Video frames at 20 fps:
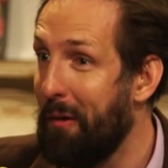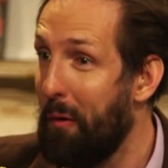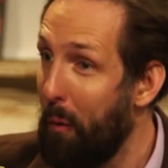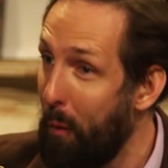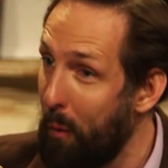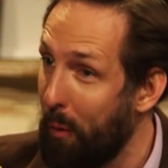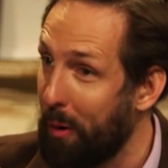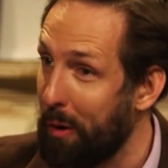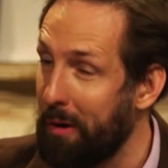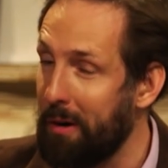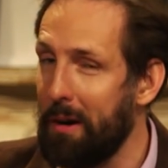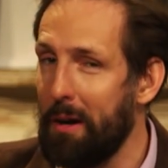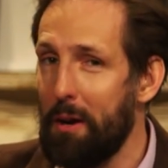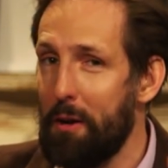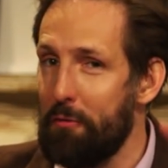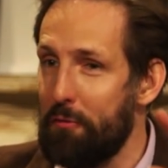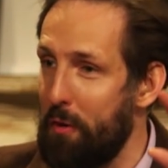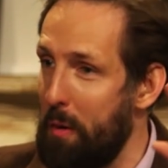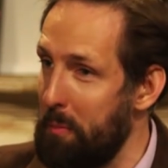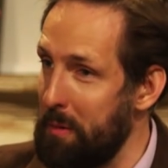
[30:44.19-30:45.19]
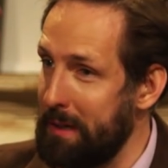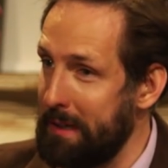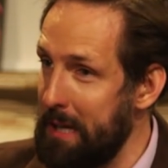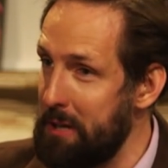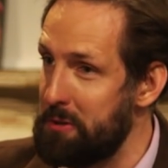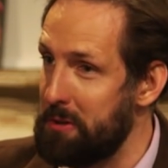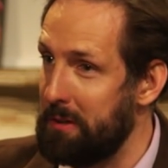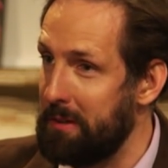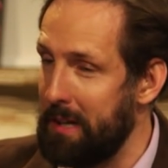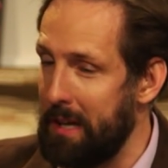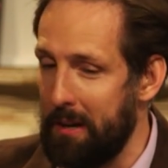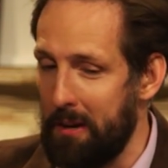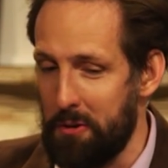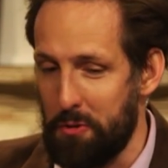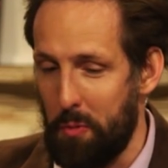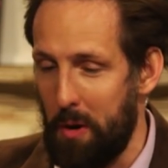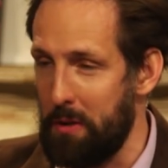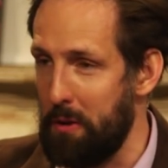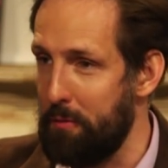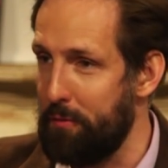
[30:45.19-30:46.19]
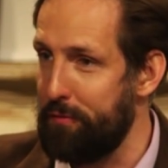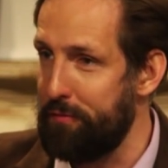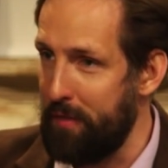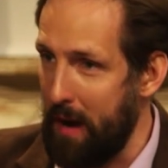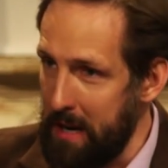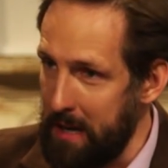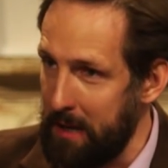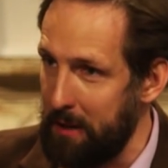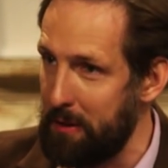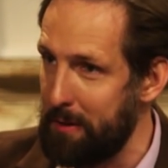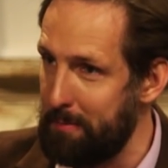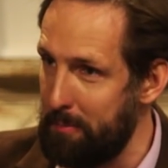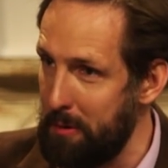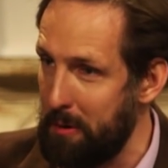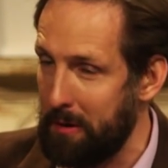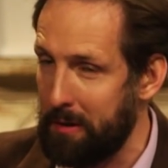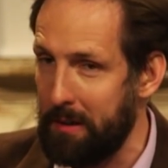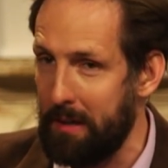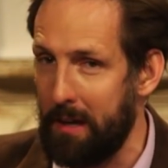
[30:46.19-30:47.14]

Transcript: or from religion. And it's why they're fighting in the book.